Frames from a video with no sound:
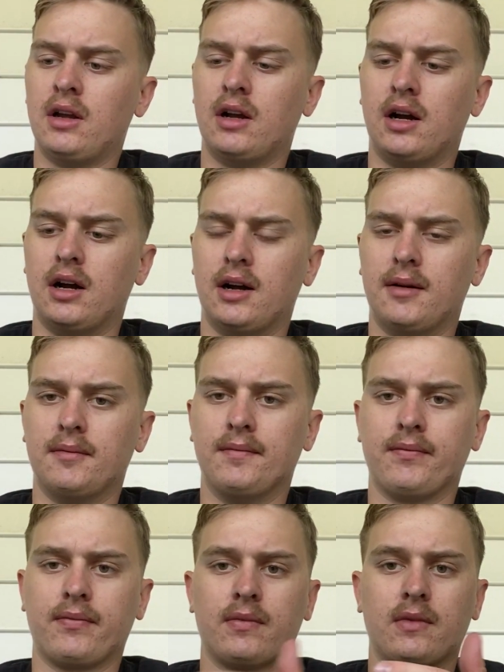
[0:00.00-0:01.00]

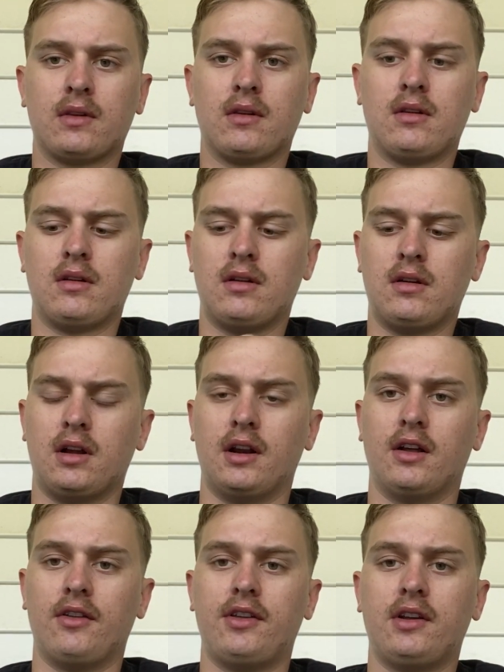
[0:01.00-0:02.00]

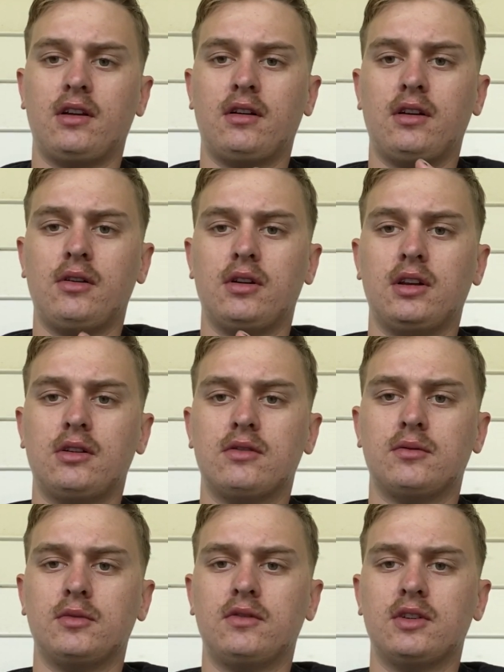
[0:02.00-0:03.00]
Another thing you can do
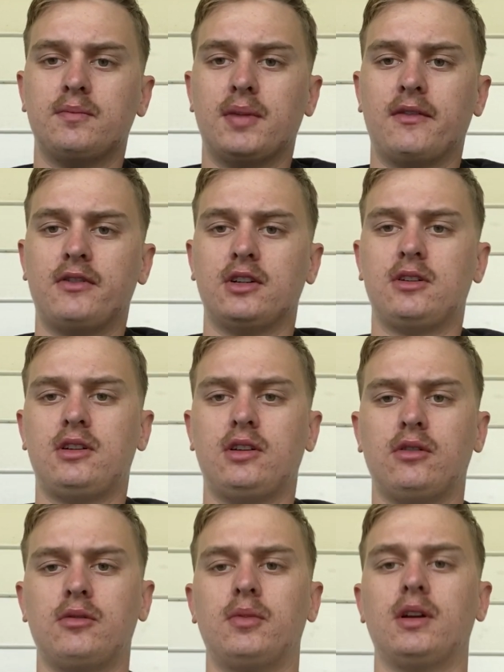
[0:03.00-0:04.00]
is remove this buffer
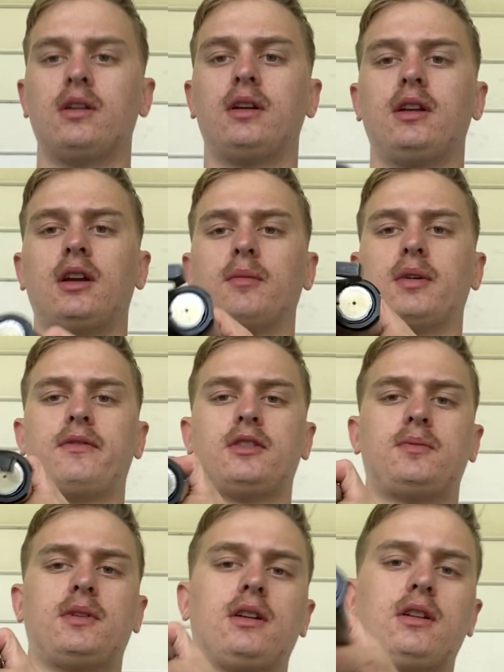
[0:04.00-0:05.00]
tube and a buffer
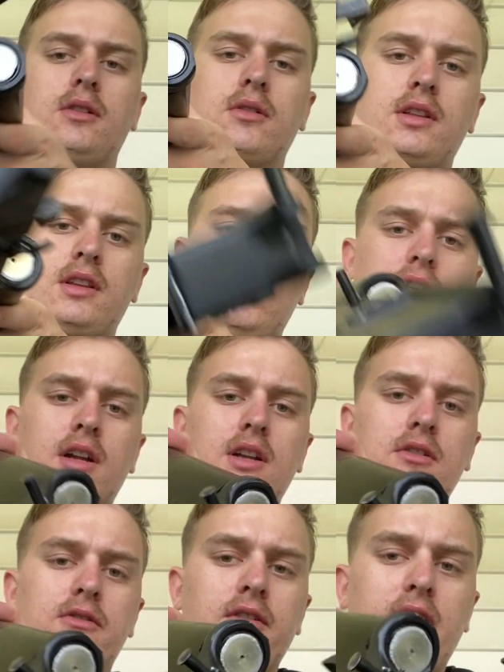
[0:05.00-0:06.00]
spring. The only thing you got to
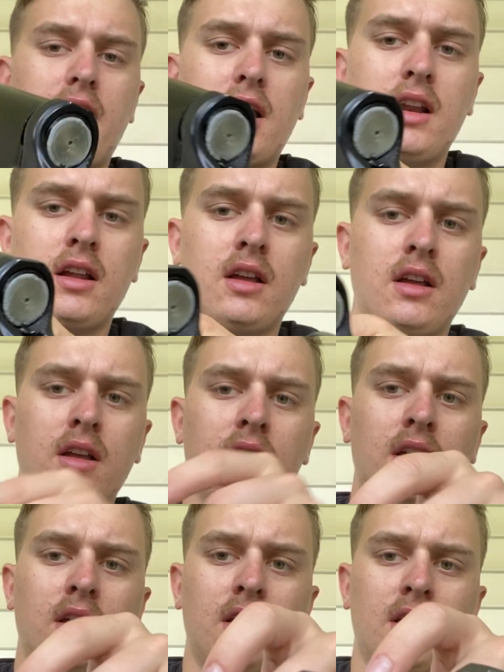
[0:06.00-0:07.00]
do for that
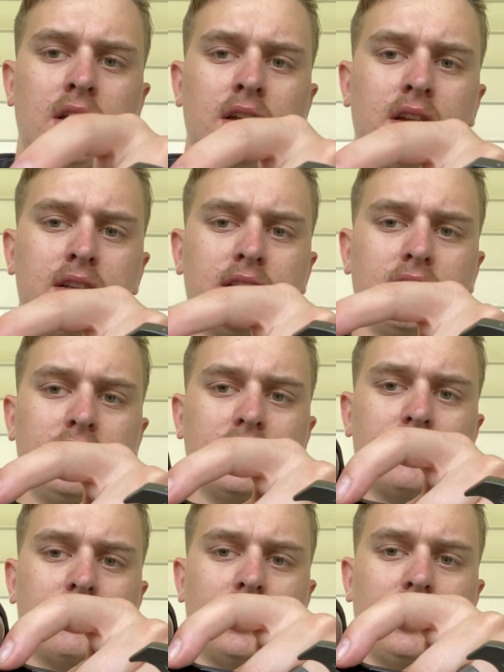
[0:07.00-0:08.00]
is hit
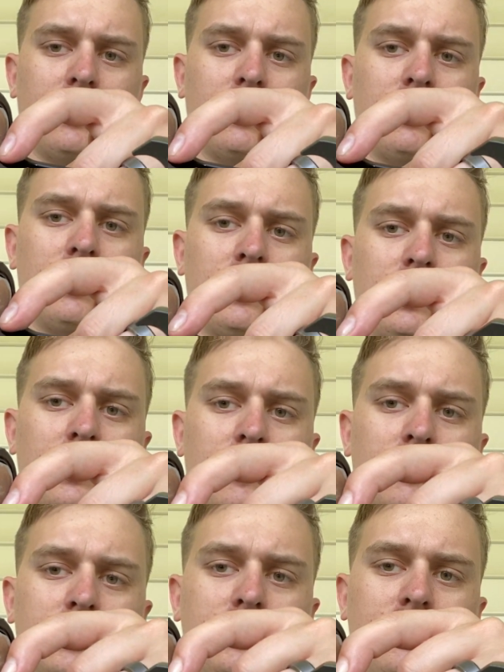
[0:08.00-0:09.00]
this right here, and
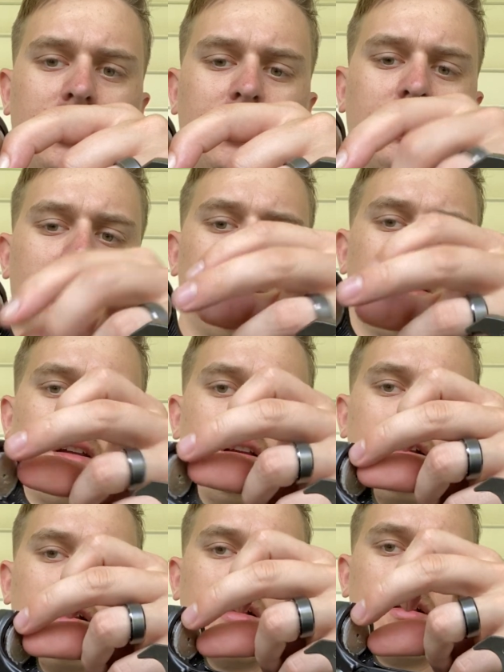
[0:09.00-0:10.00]
then once you hit it,
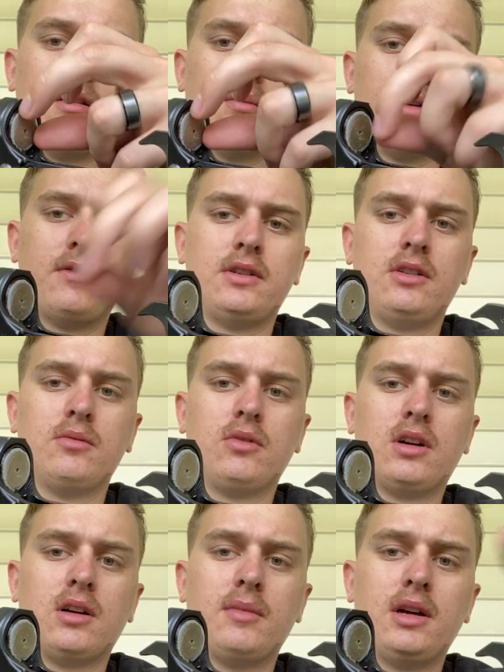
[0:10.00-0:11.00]
the buffer tube will
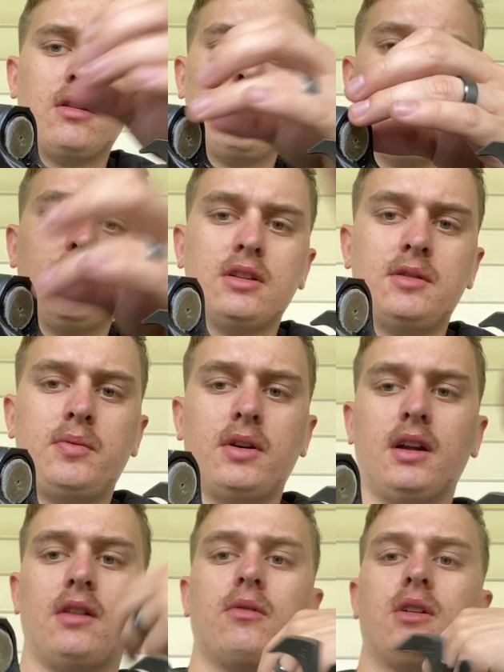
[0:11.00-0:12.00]
come out, the
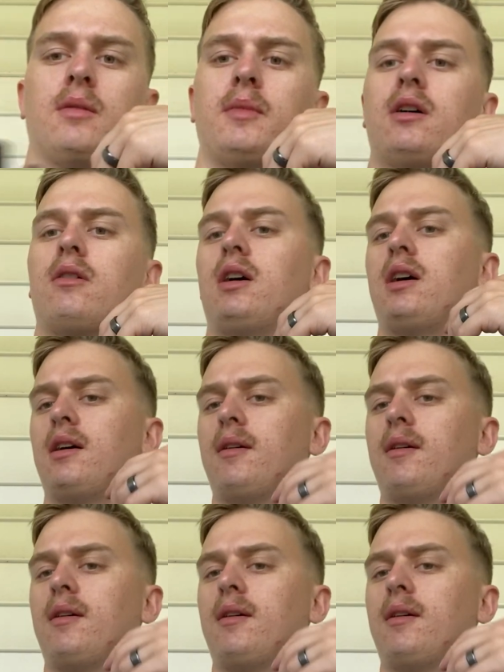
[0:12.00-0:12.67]
spring will come out.